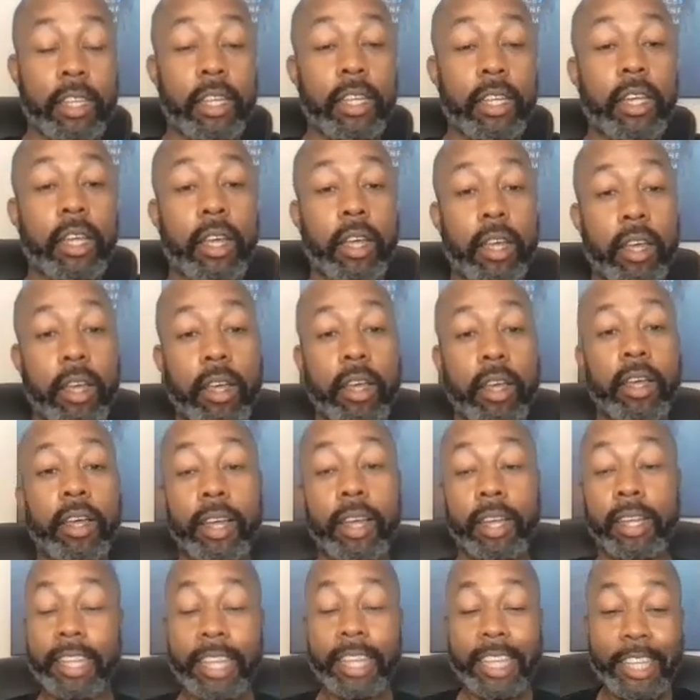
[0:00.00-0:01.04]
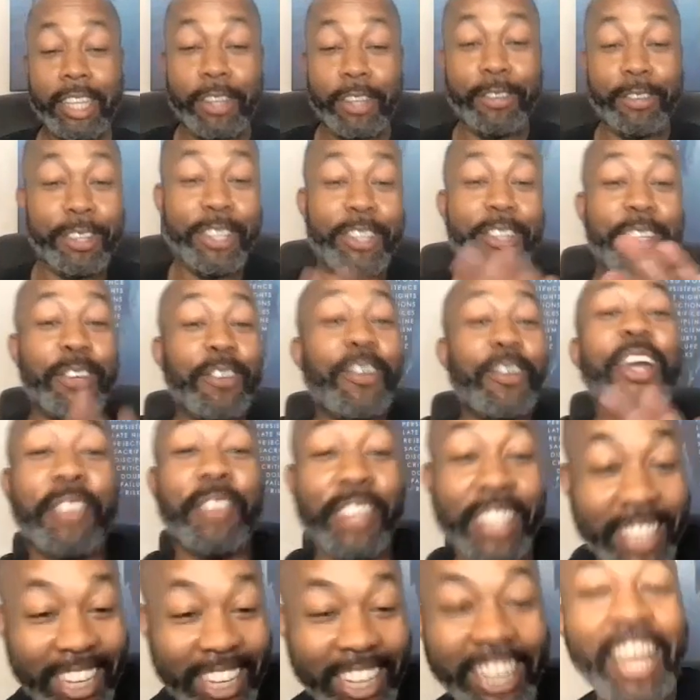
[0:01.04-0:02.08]
Yeah. You do
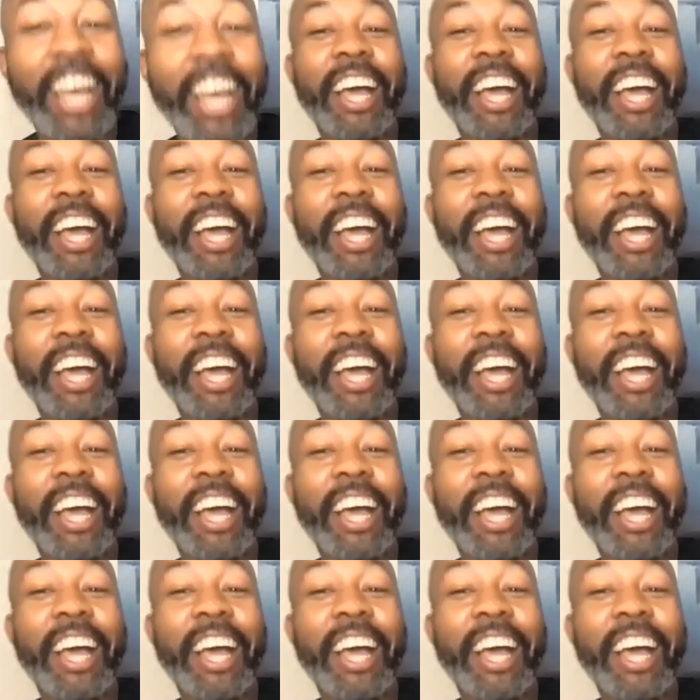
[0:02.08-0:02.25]
everything. So,